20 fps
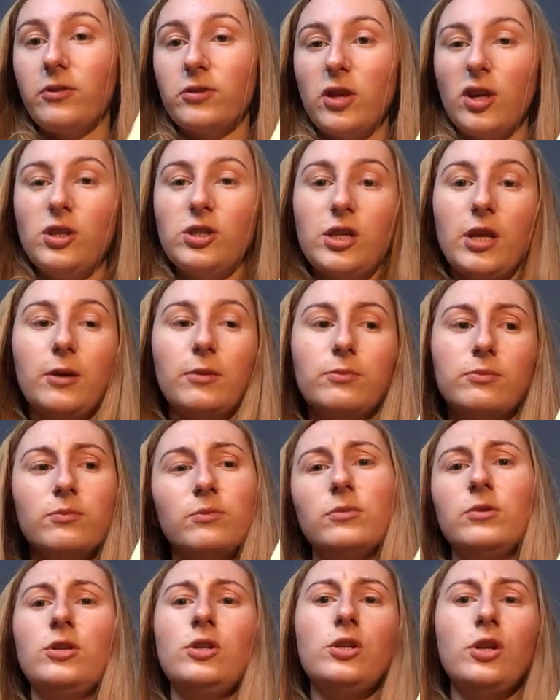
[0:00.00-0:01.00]
So she
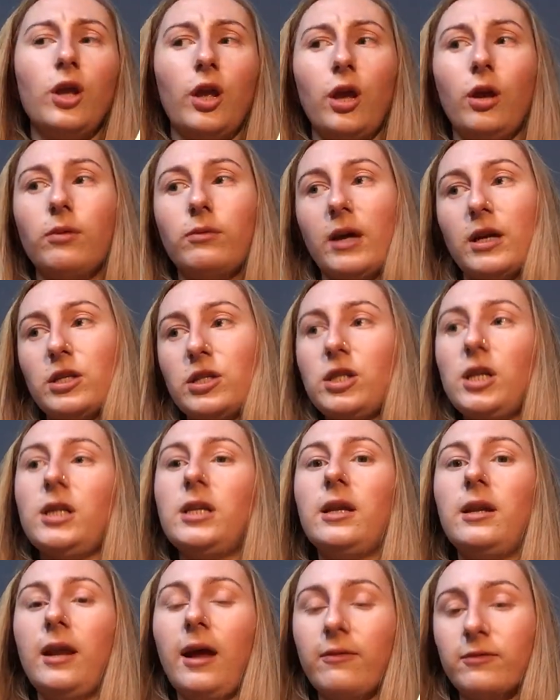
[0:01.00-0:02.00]
knew that she
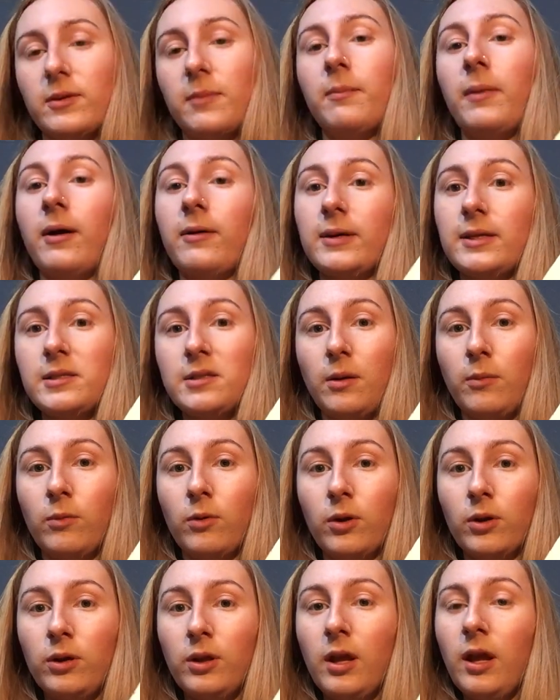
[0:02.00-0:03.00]
didn't have to marry
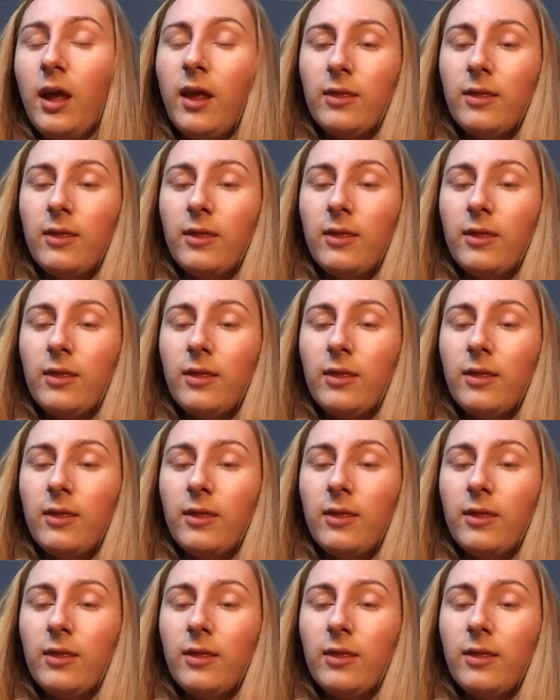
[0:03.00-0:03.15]
someone